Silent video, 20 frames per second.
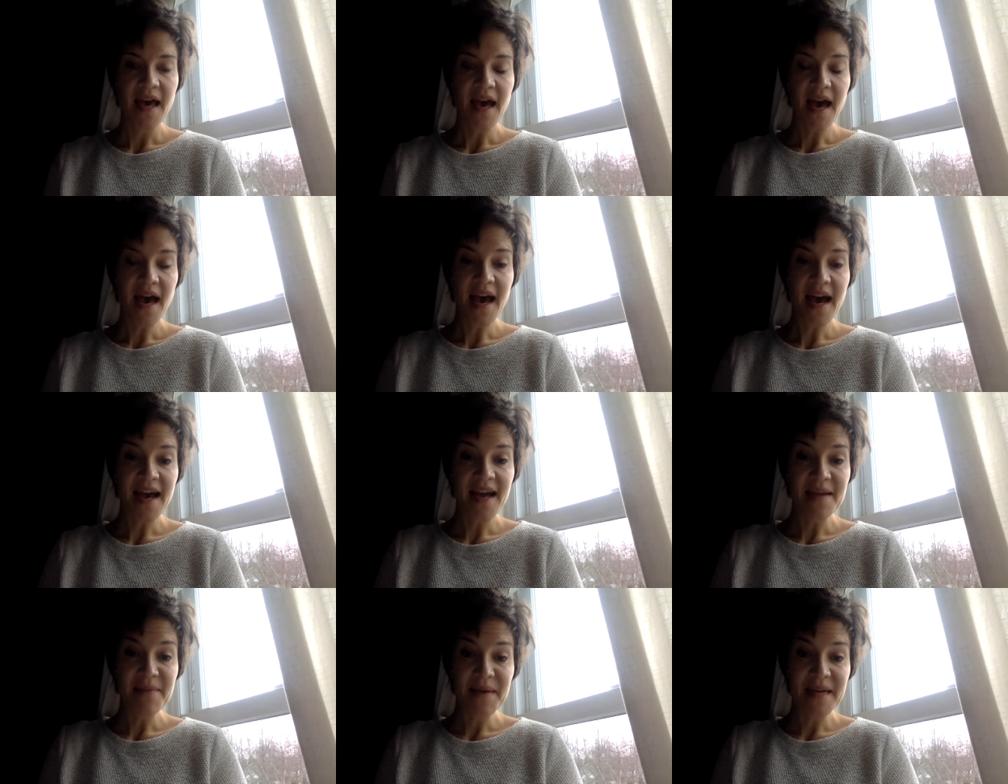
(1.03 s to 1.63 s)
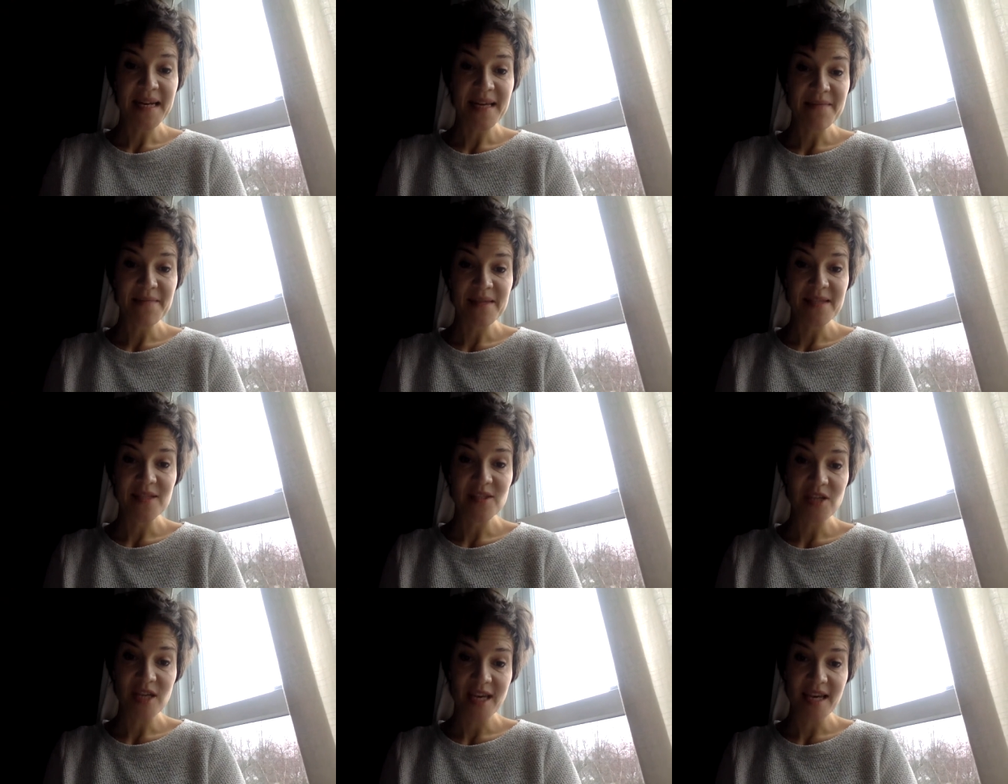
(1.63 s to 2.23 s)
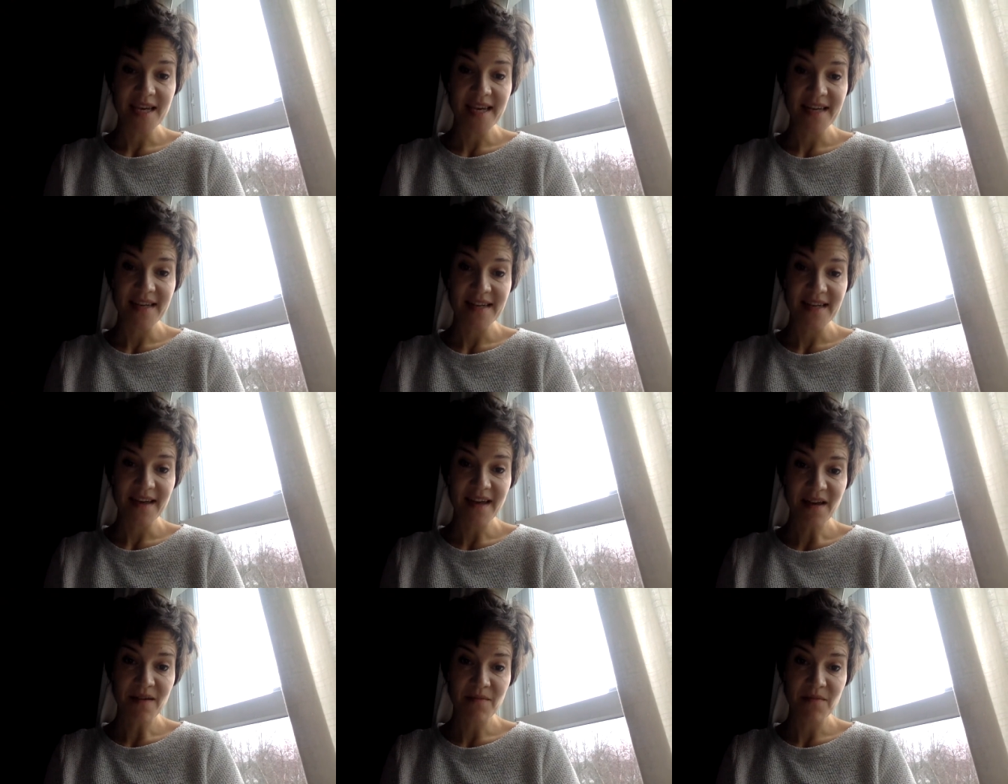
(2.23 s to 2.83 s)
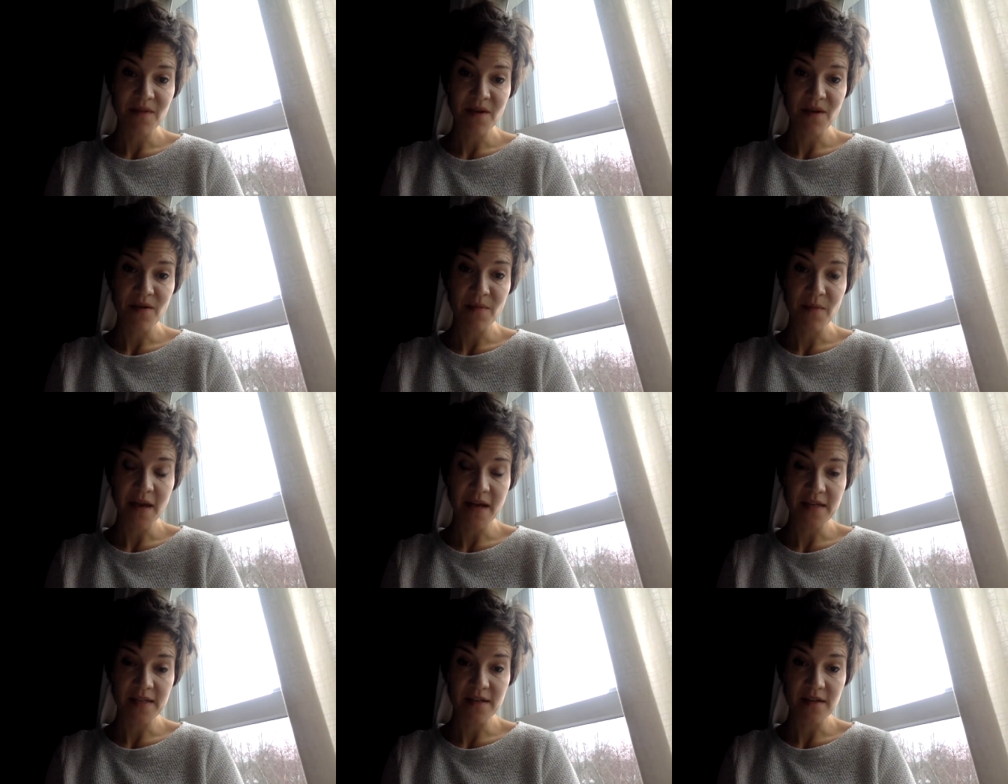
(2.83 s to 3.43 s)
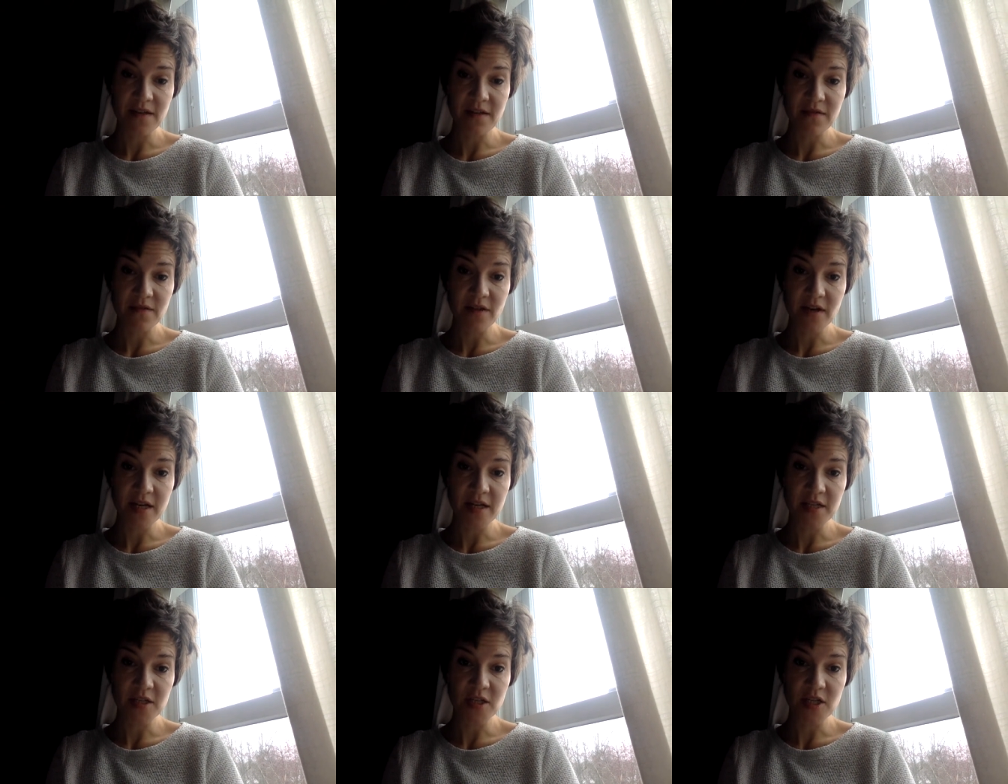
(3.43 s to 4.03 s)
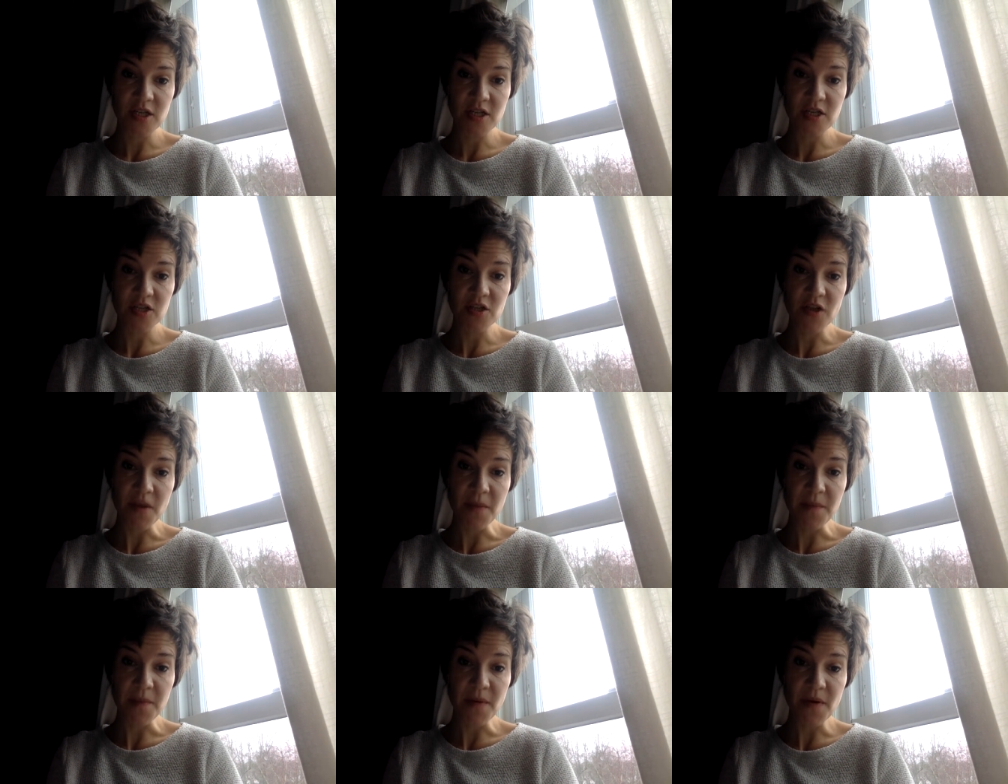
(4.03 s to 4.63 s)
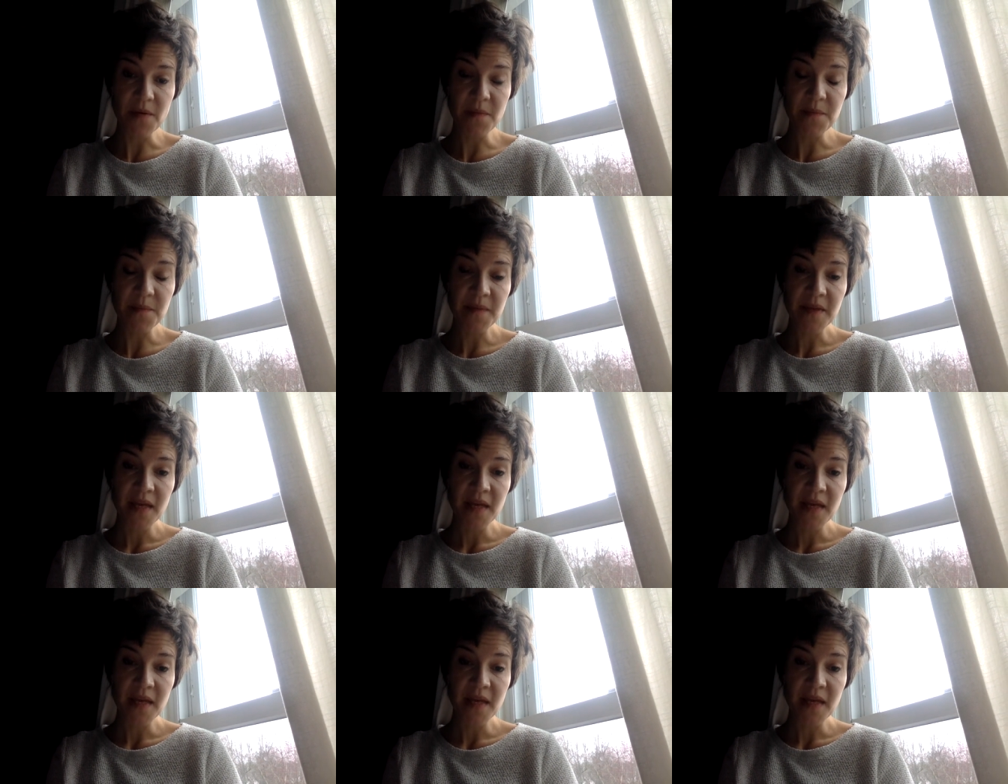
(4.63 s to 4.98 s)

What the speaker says: Hi, my name is Jane. I'm the pastor of Christ Church Trumbull.